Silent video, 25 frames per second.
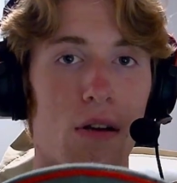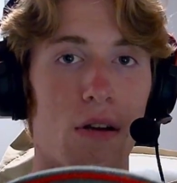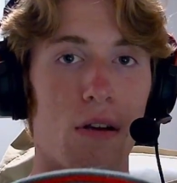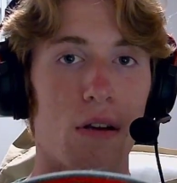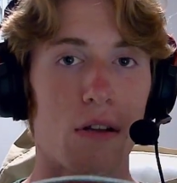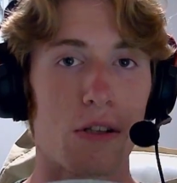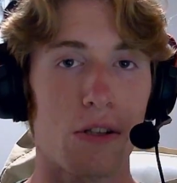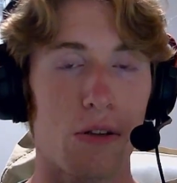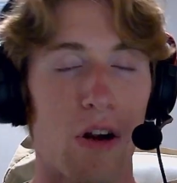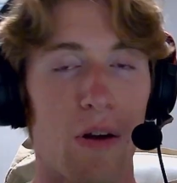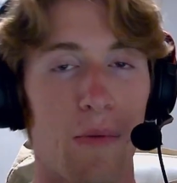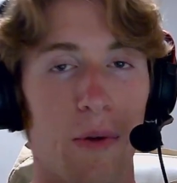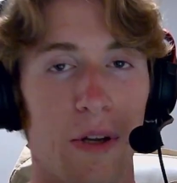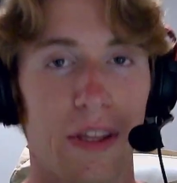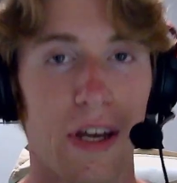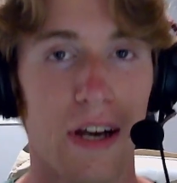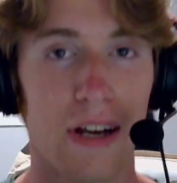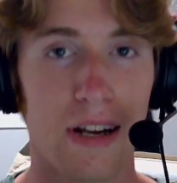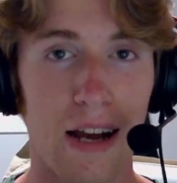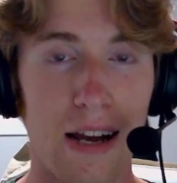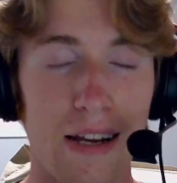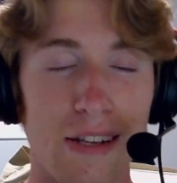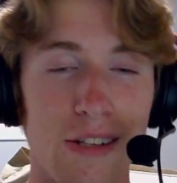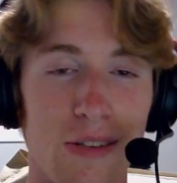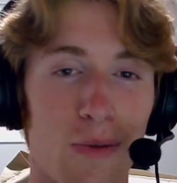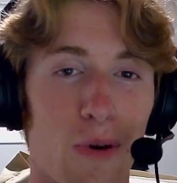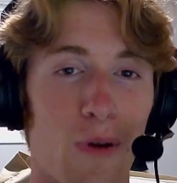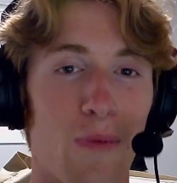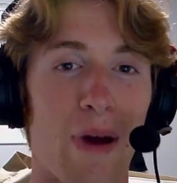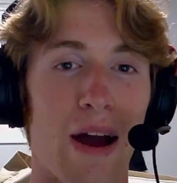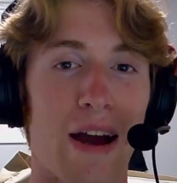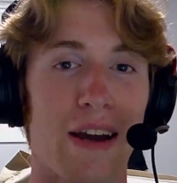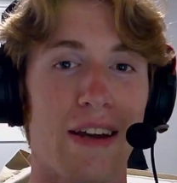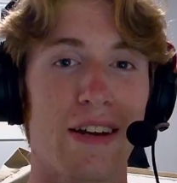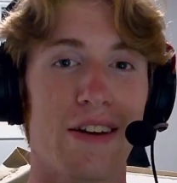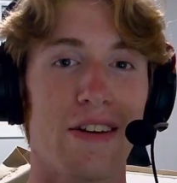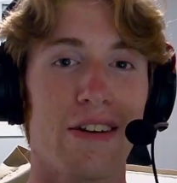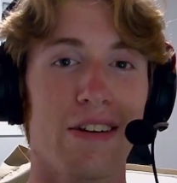Sorry about that, guys. So we're
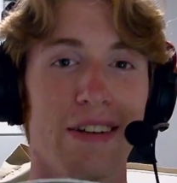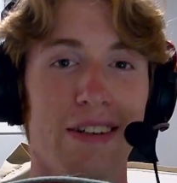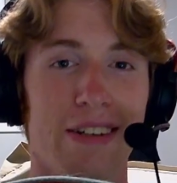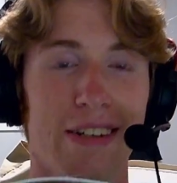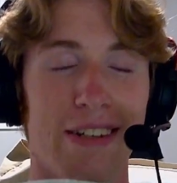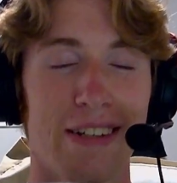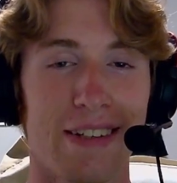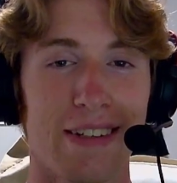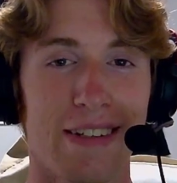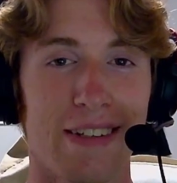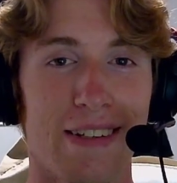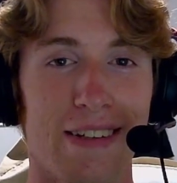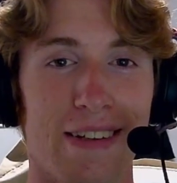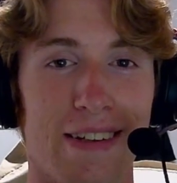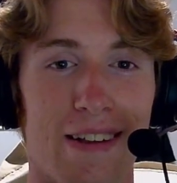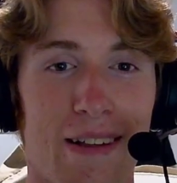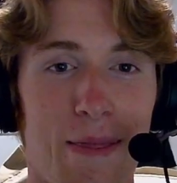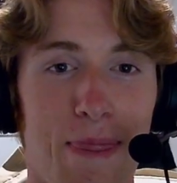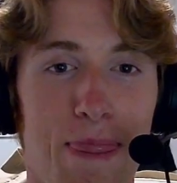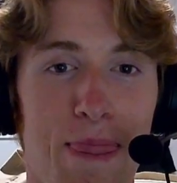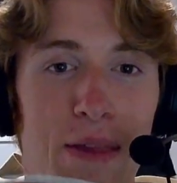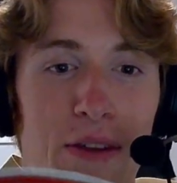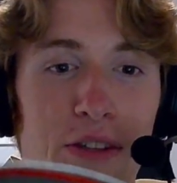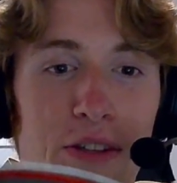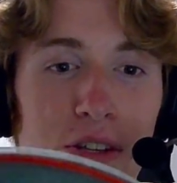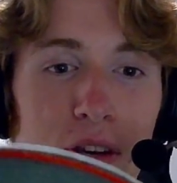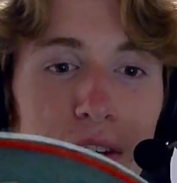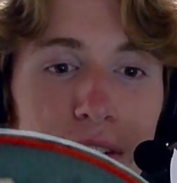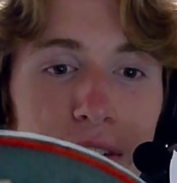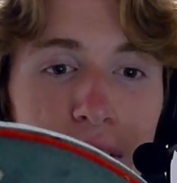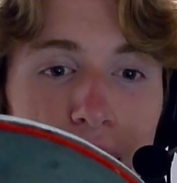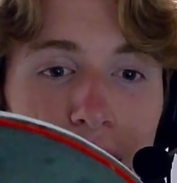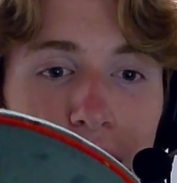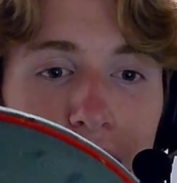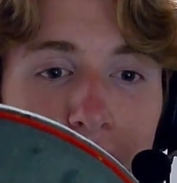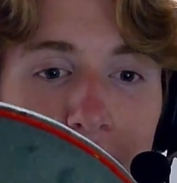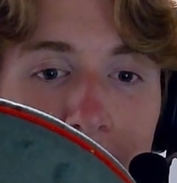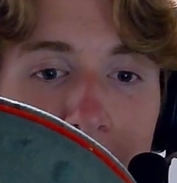back here. So as you
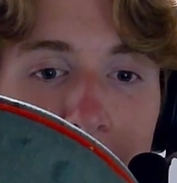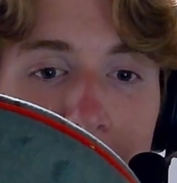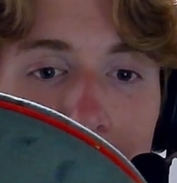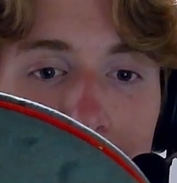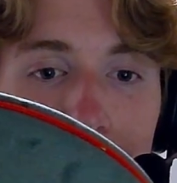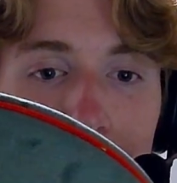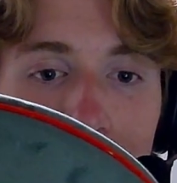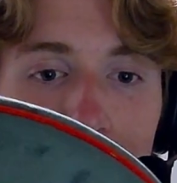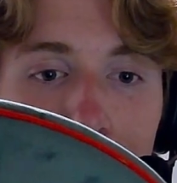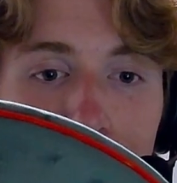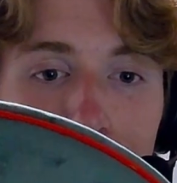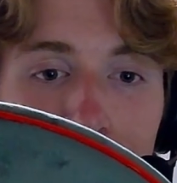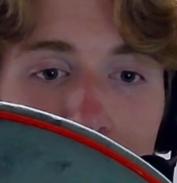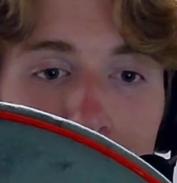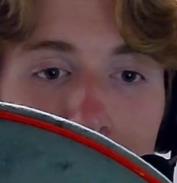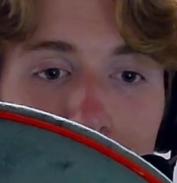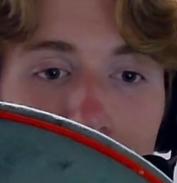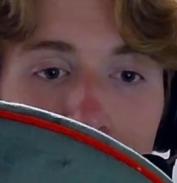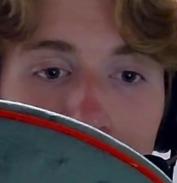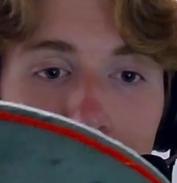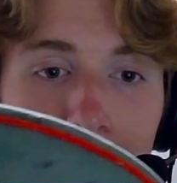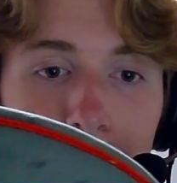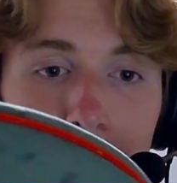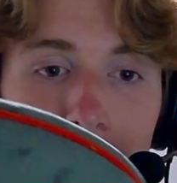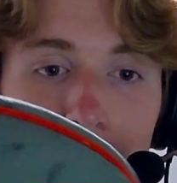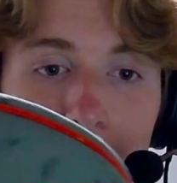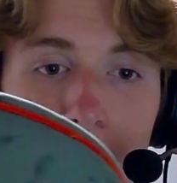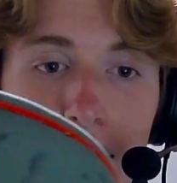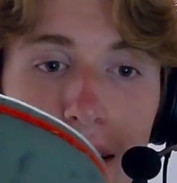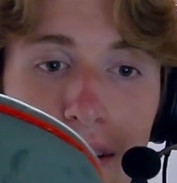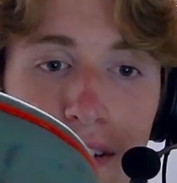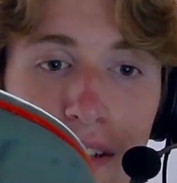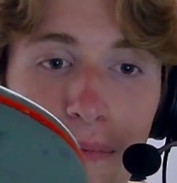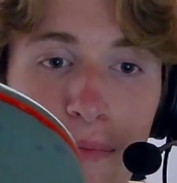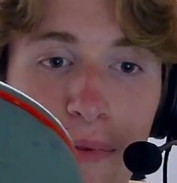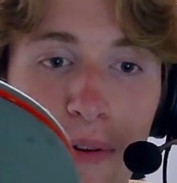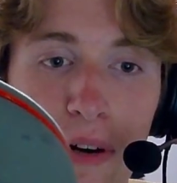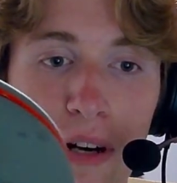can see, it's
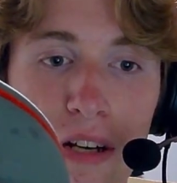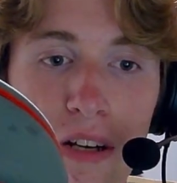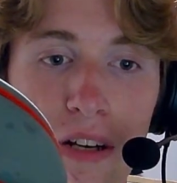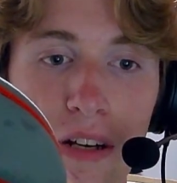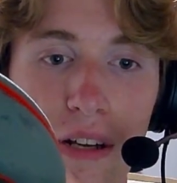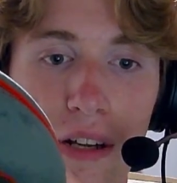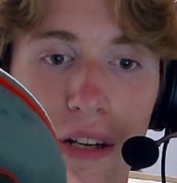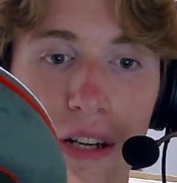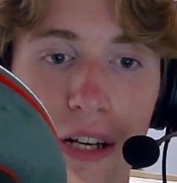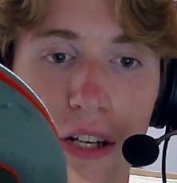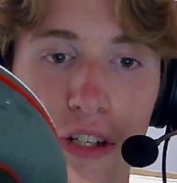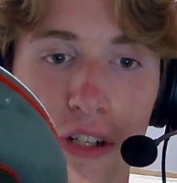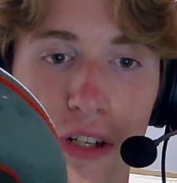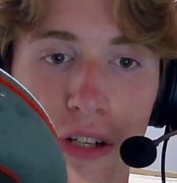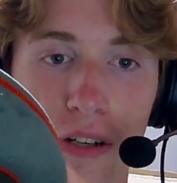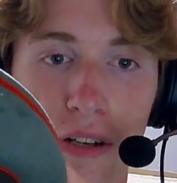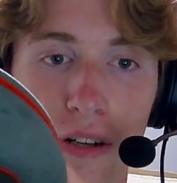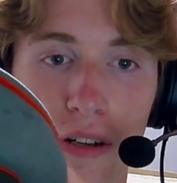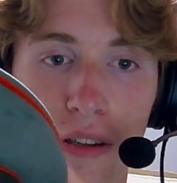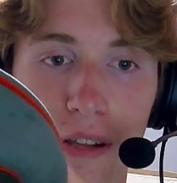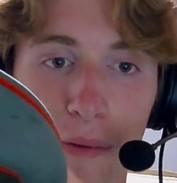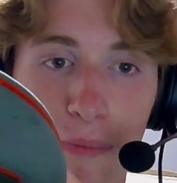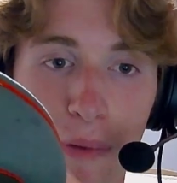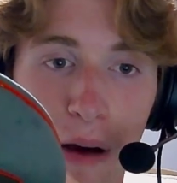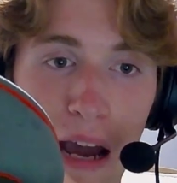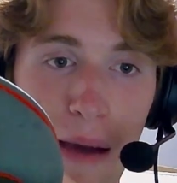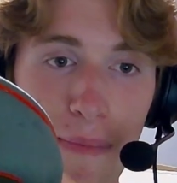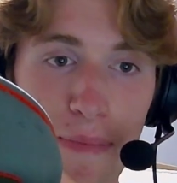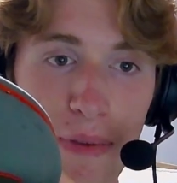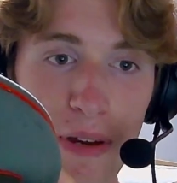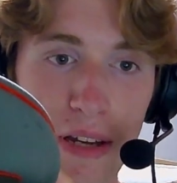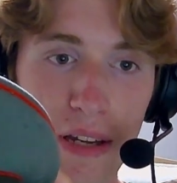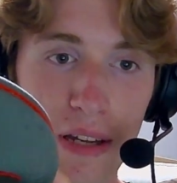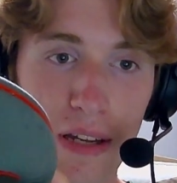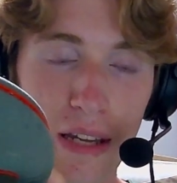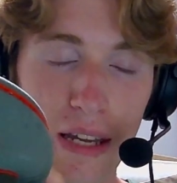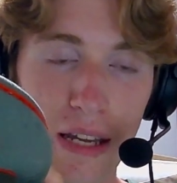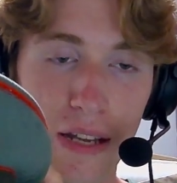in pretty good condition. The
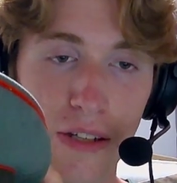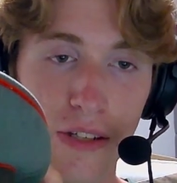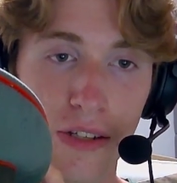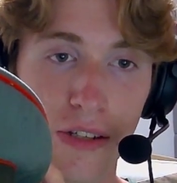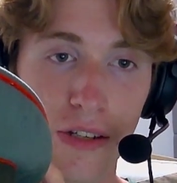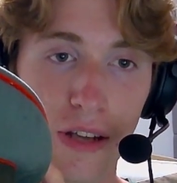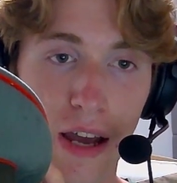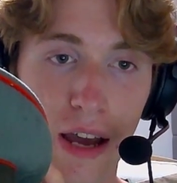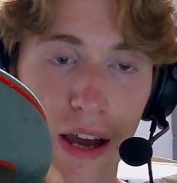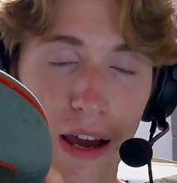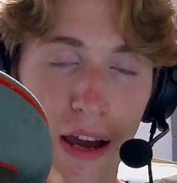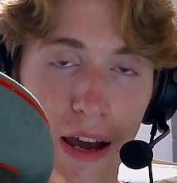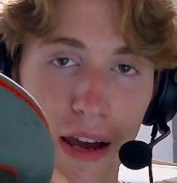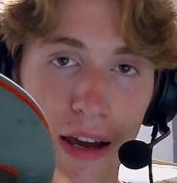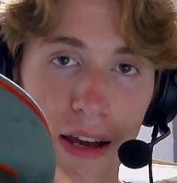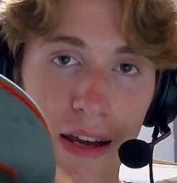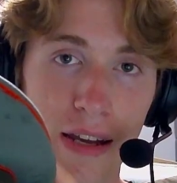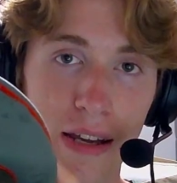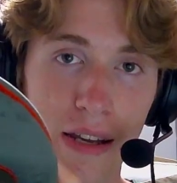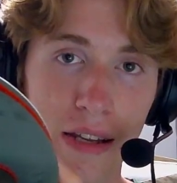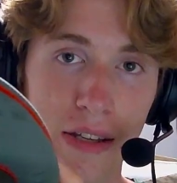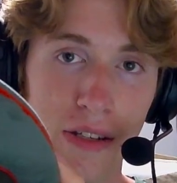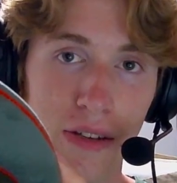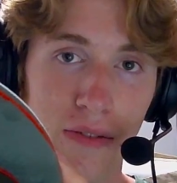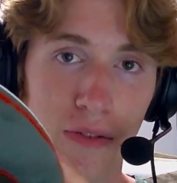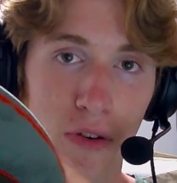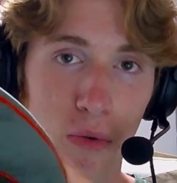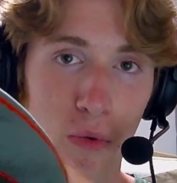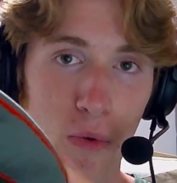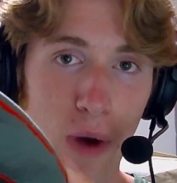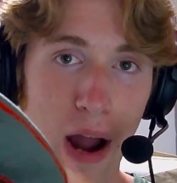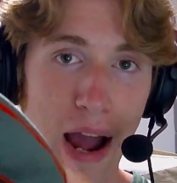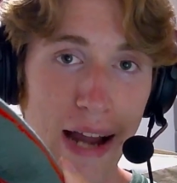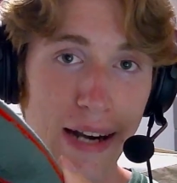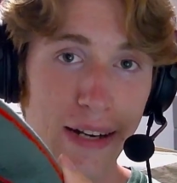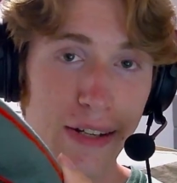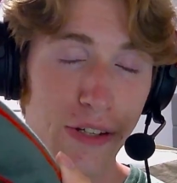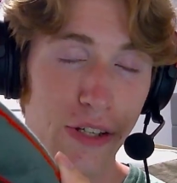piping is of a
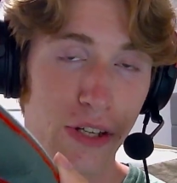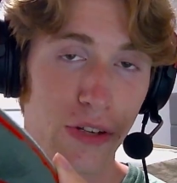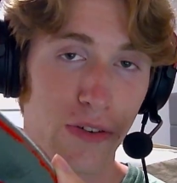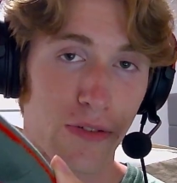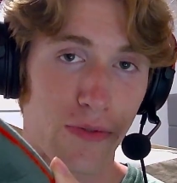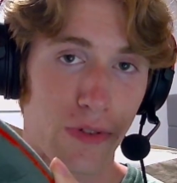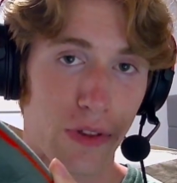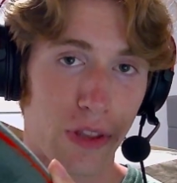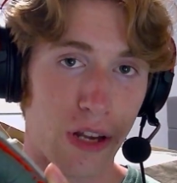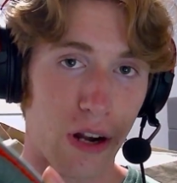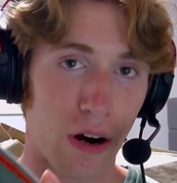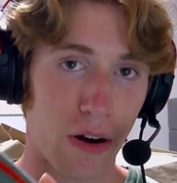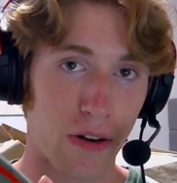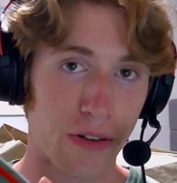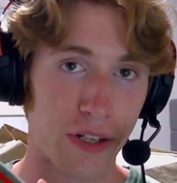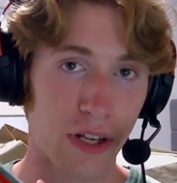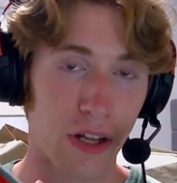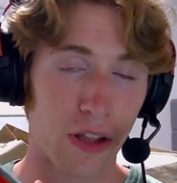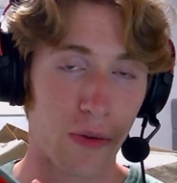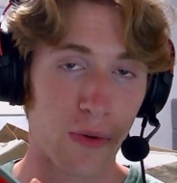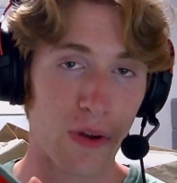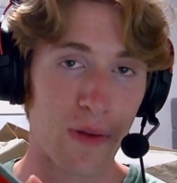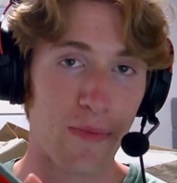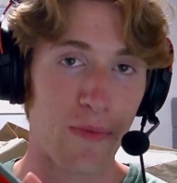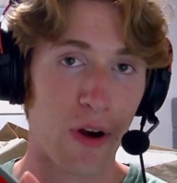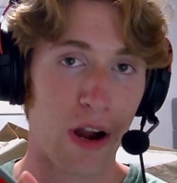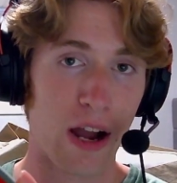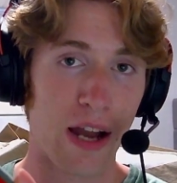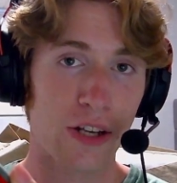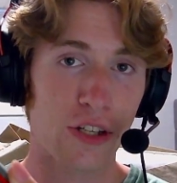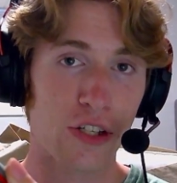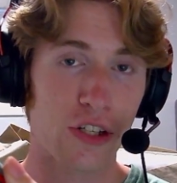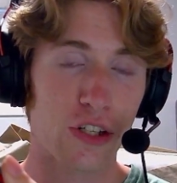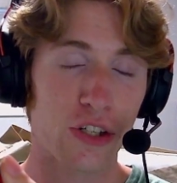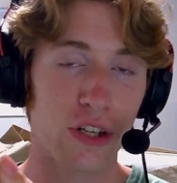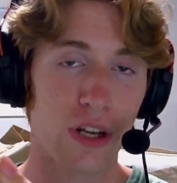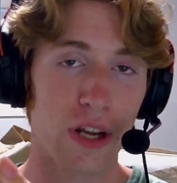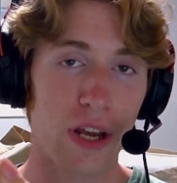red. So for the artillery
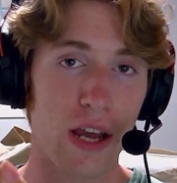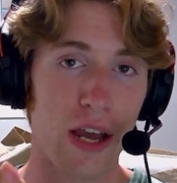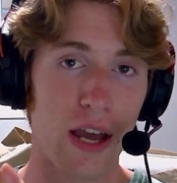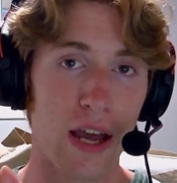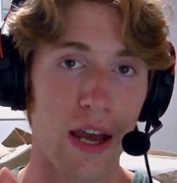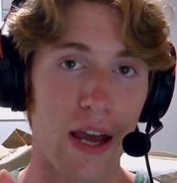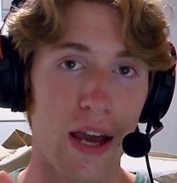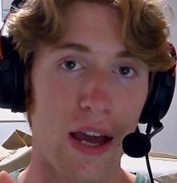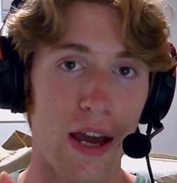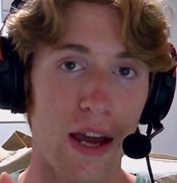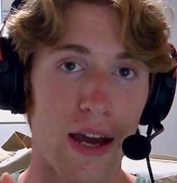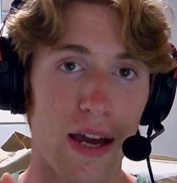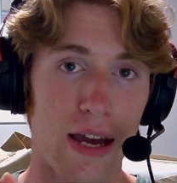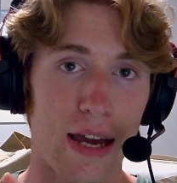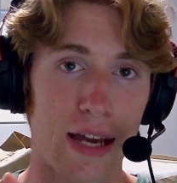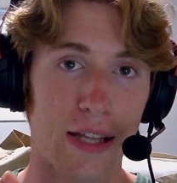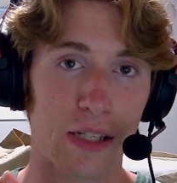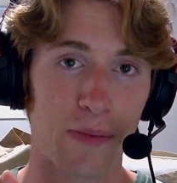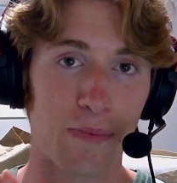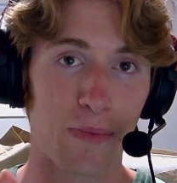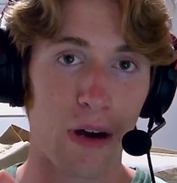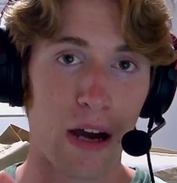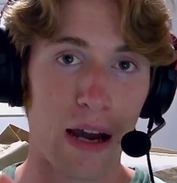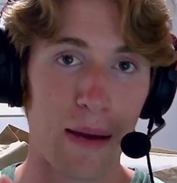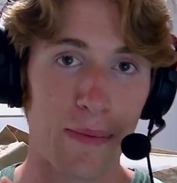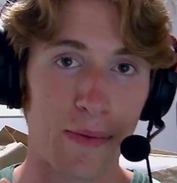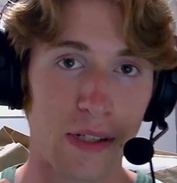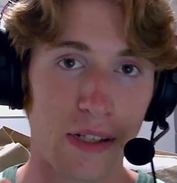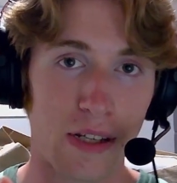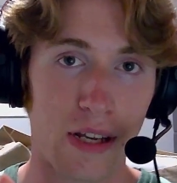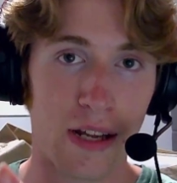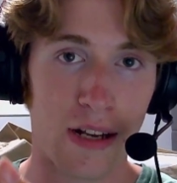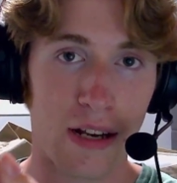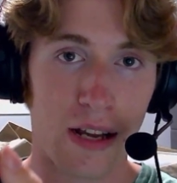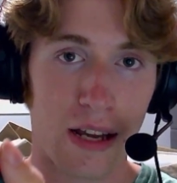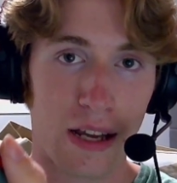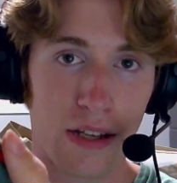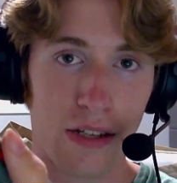branch, it's piped
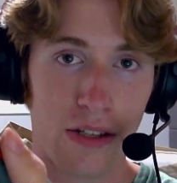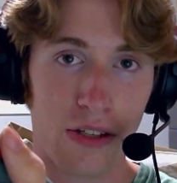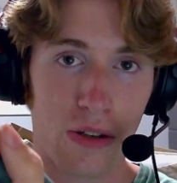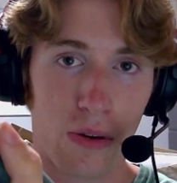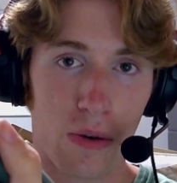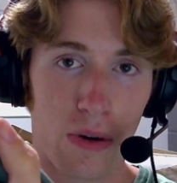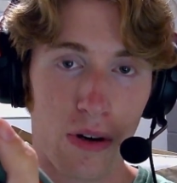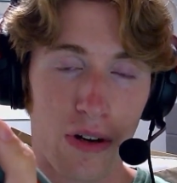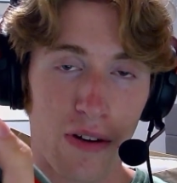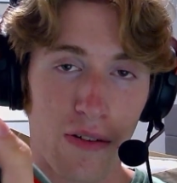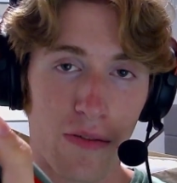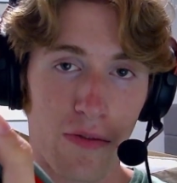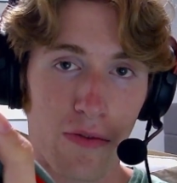in a sort of